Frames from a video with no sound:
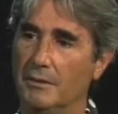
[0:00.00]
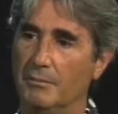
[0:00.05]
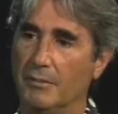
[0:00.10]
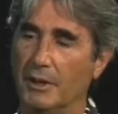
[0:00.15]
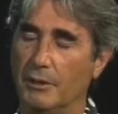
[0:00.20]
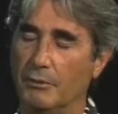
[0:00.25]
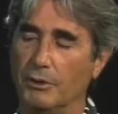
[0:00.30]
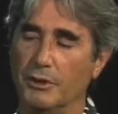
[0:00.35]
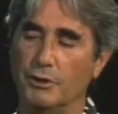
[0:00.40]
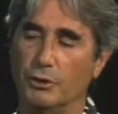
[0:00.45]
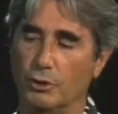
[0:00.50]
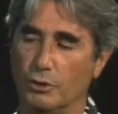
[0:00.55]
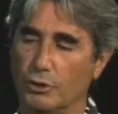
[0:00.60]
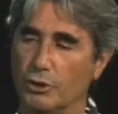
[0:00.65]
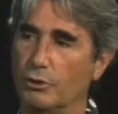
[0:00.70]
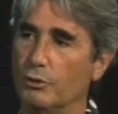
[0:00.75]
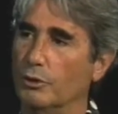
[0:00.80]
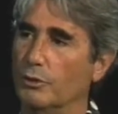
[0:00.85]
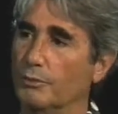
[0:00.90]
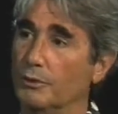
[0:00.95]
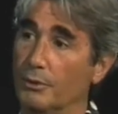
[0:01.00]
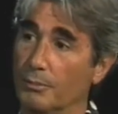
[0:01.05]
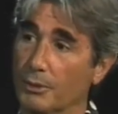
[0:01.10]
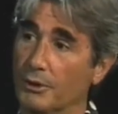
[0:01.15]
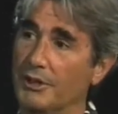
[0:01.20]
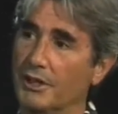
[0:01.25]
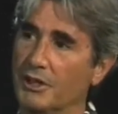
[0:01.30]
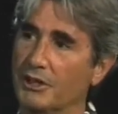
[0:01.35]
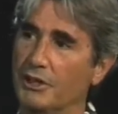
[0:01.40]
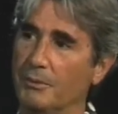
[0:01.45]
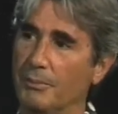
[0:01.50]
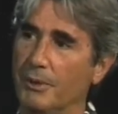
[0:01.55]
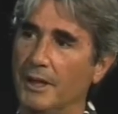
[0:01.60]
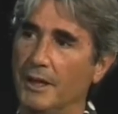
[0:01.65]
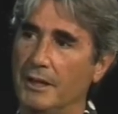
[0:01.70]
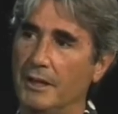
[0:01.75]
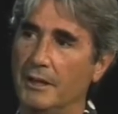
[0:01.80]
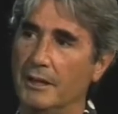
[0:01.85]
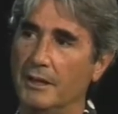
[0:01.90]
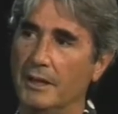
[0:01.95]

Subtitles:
my research group, to participate in